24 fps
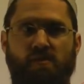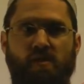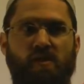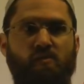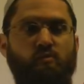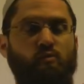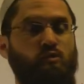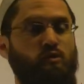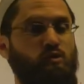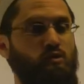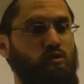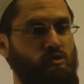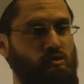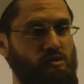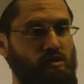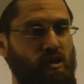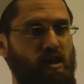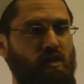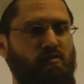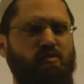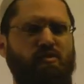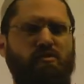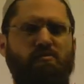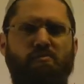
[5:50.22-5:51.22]
Wood.
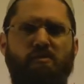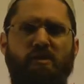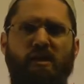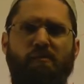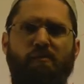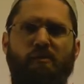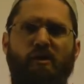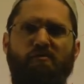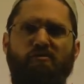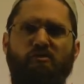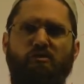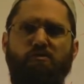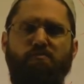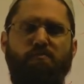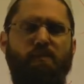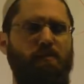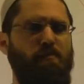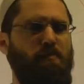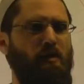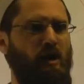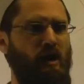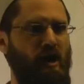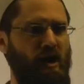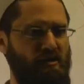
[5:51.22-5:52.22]
Even they might have used
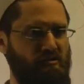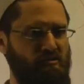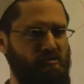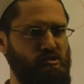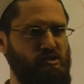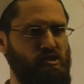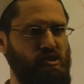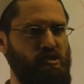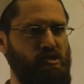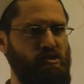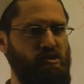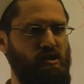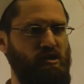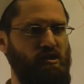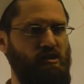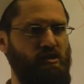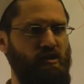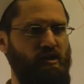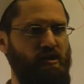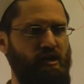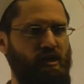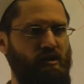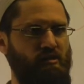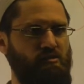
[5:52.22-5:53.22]
papyrus, isn't it?
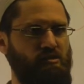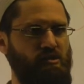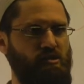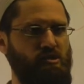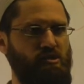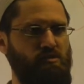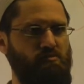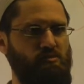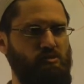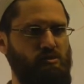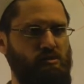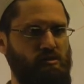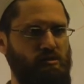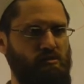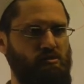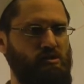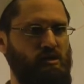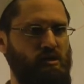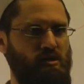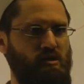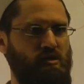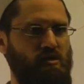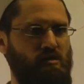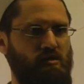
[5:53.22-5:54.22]
Like that old Egyptian. It's
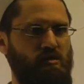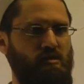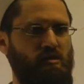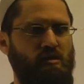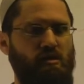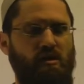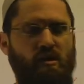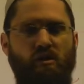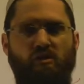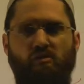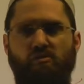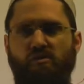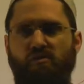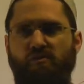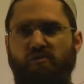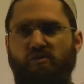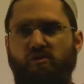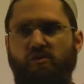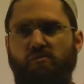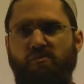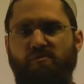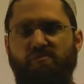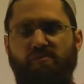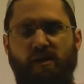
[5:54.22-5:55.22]
like a older
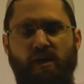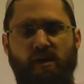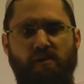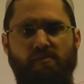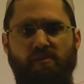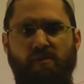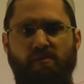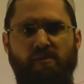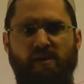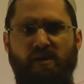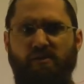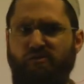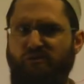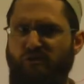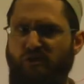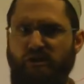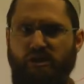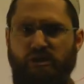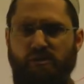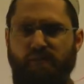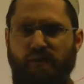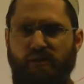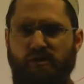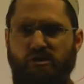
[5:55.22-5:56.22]
form of paper, but that was very
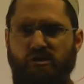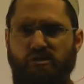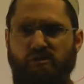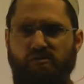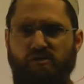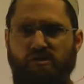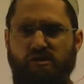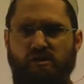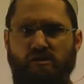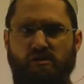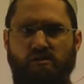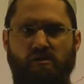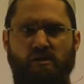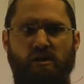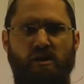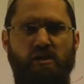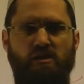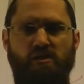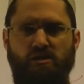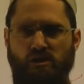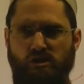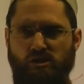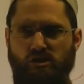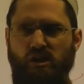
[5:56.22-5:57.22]
expensive still.
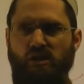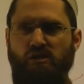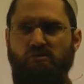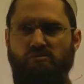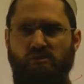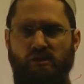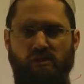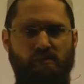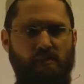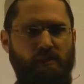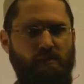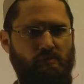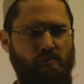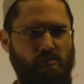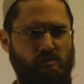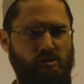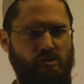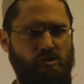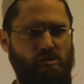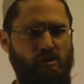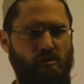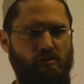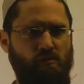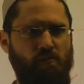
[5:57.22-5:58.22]
So generally, people on
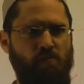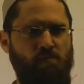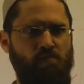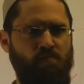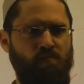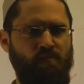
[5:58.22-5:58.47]
stone.